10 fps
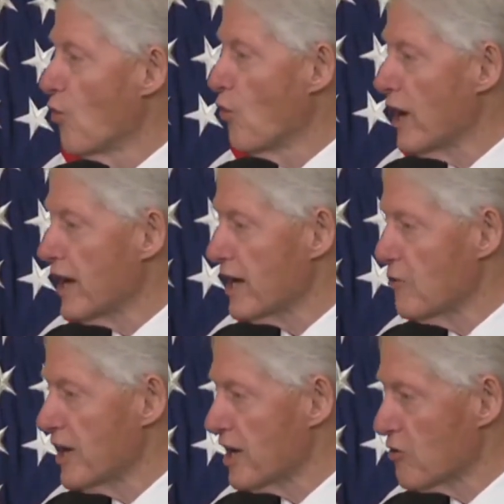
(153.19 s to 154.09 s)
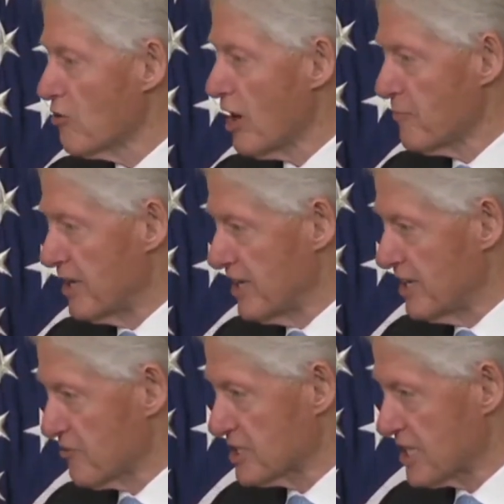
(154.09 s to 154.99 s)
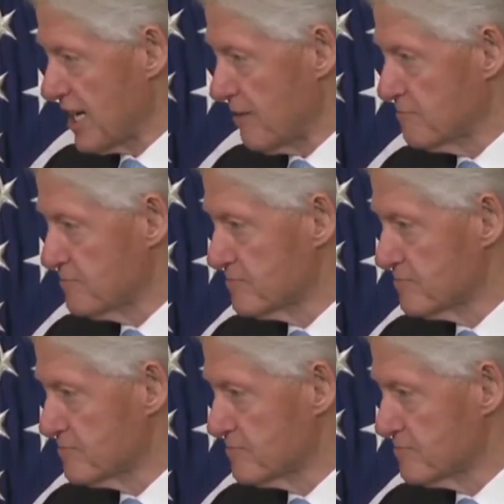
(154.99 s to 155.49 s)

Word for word: We grew up in a different time.